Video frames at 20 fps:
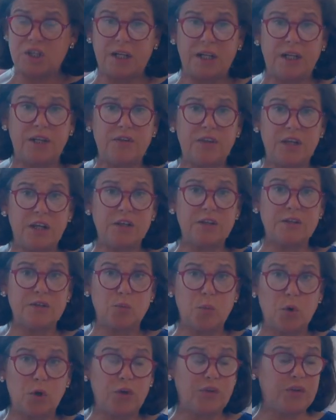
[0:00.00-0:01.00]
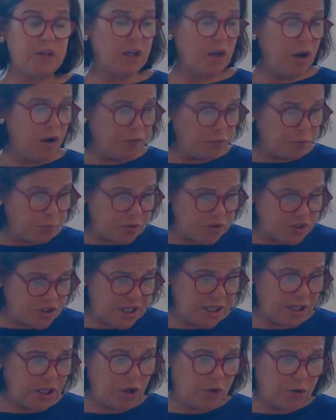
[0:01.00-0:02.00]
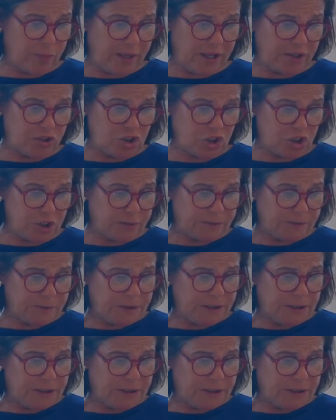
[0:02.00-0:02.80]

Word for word: and I think it's worthy of particular mention